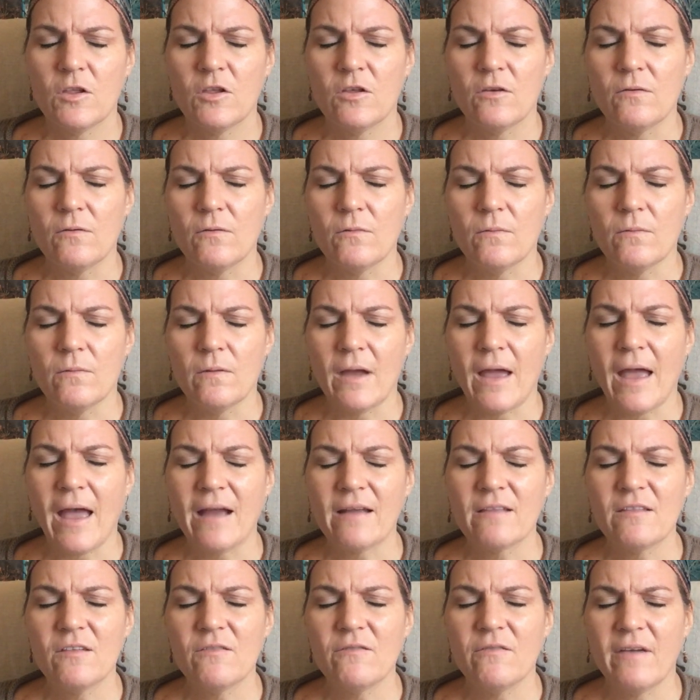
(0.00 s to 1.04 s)
to
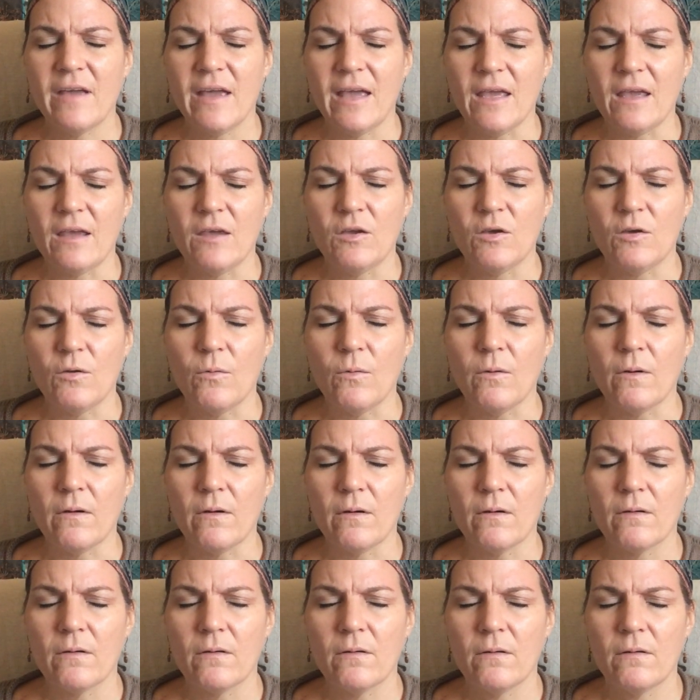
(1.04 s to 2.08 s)
activate
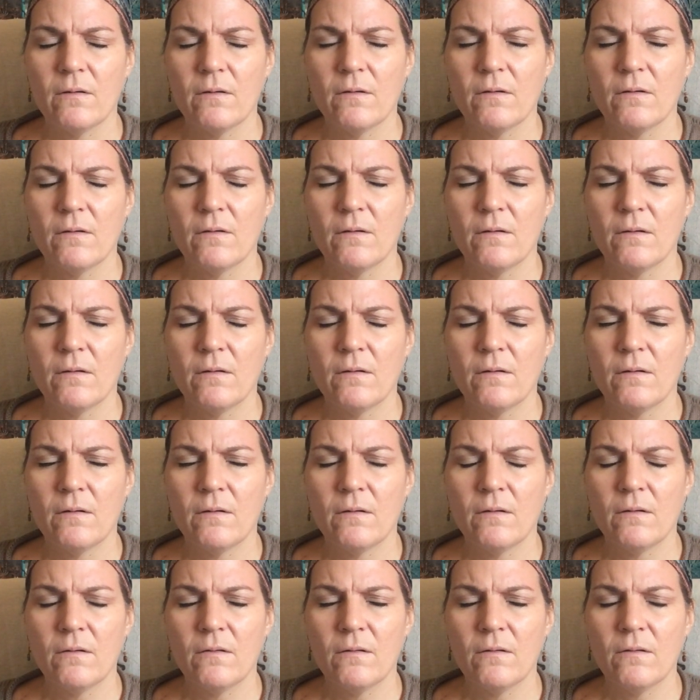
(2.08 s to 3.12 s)
your
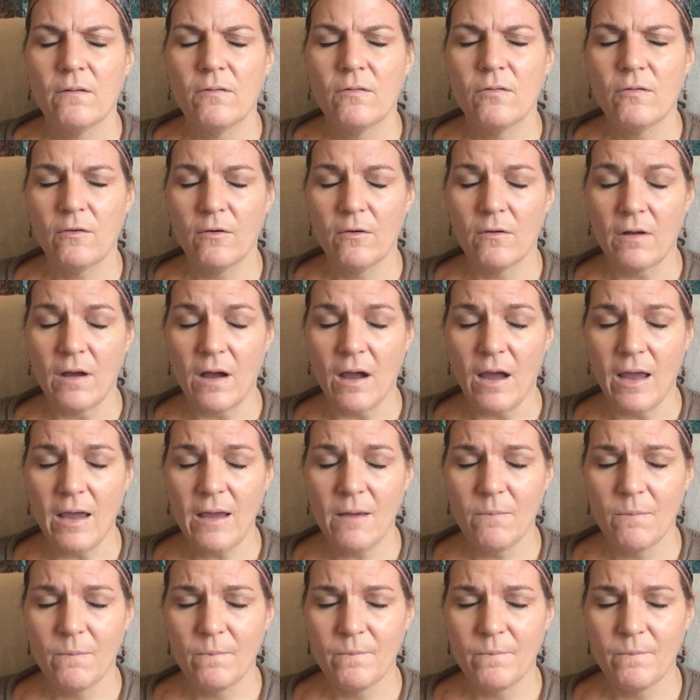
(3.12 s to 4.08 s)
third eye,